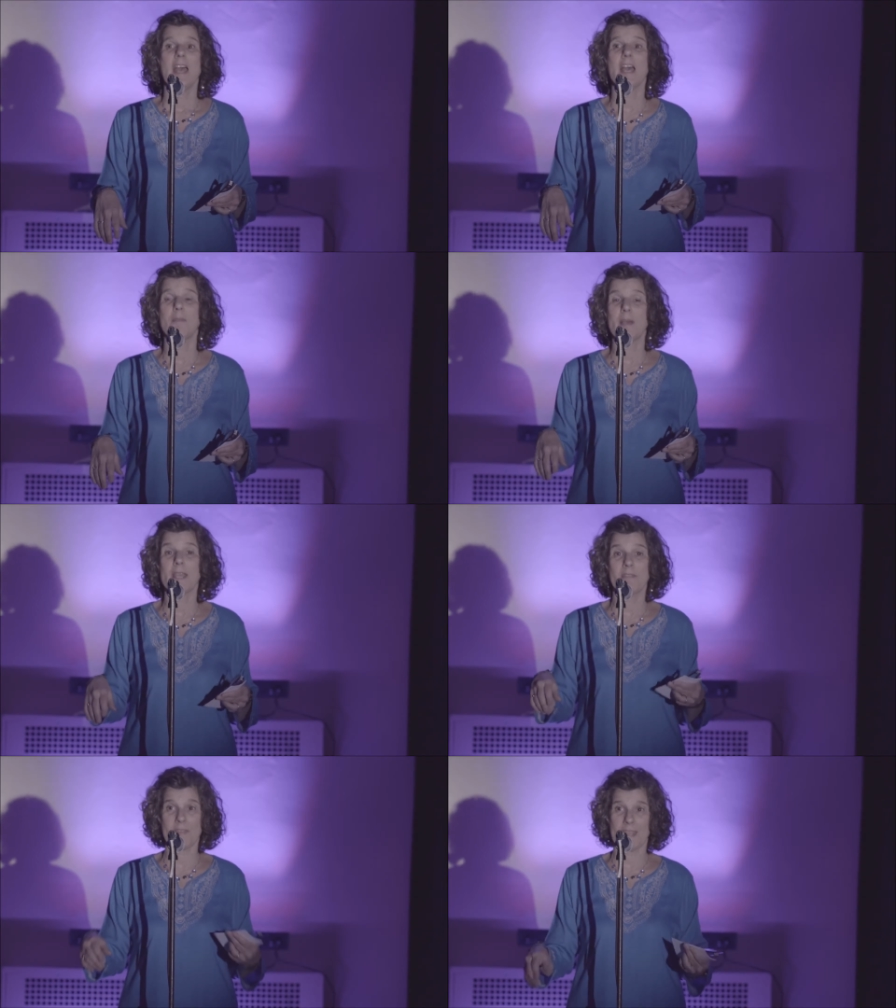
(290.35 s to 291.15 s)
and
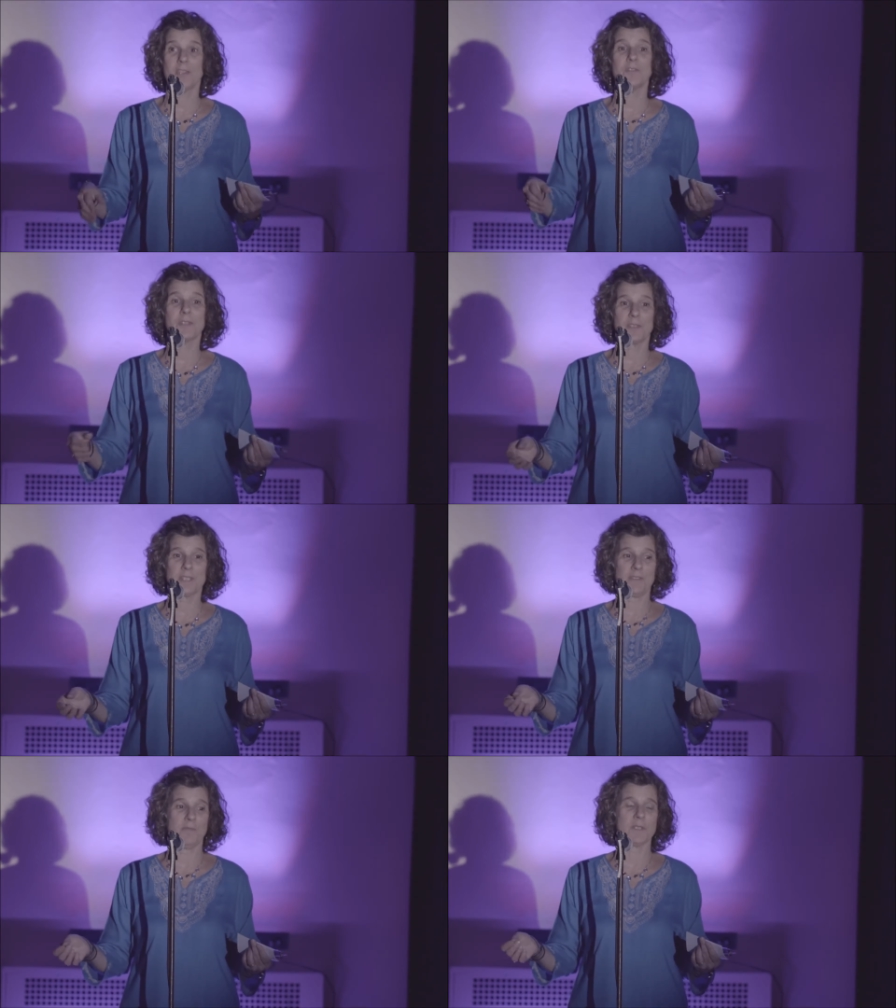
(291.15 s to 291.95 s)
my thank you,
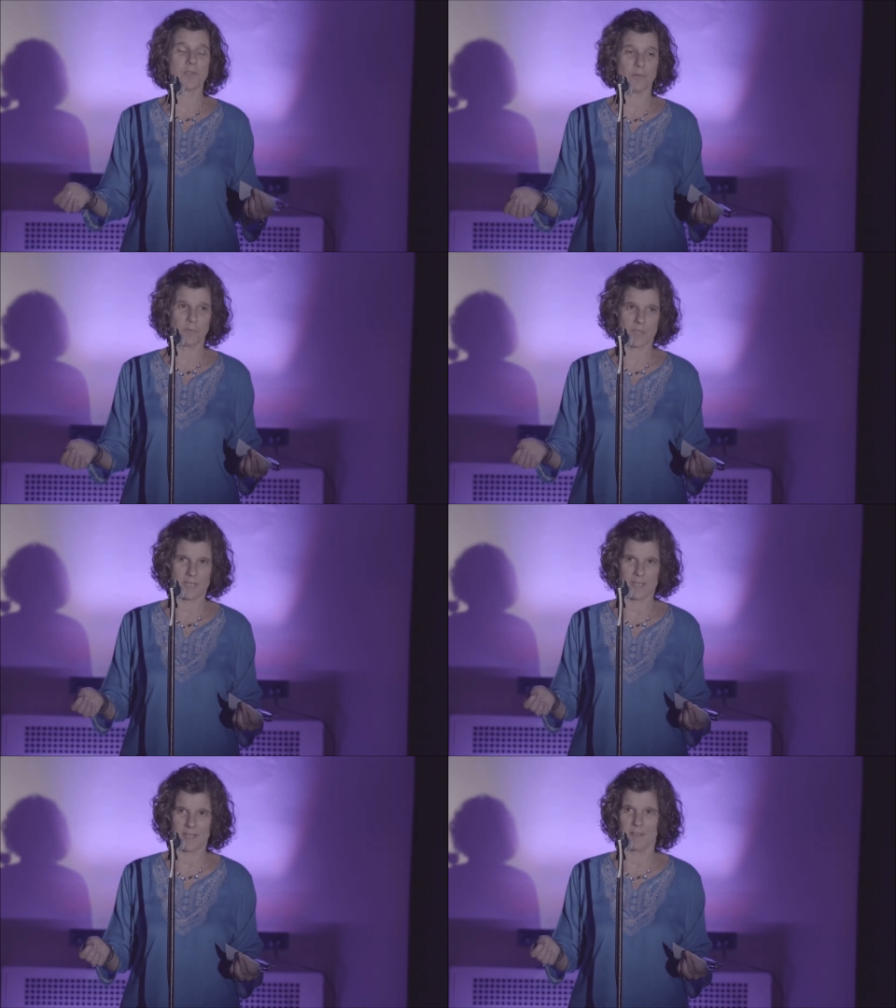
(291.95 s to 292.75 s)
delete wasn't
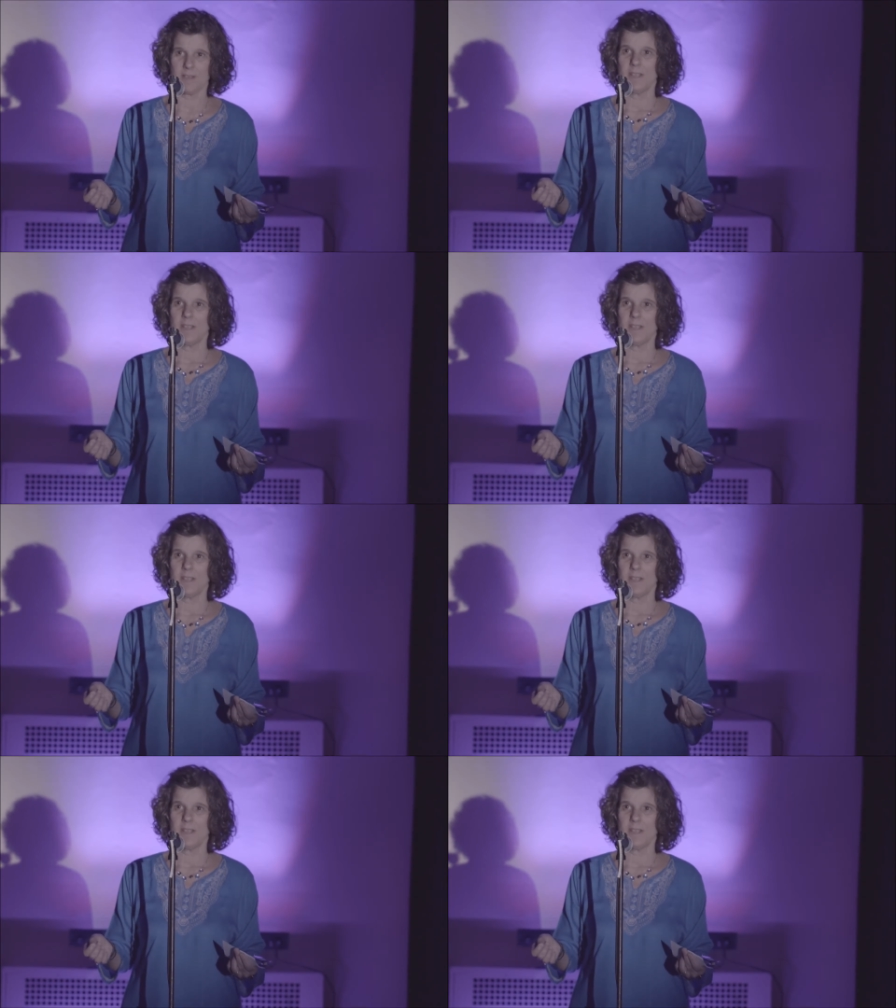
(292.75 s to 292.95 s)
working.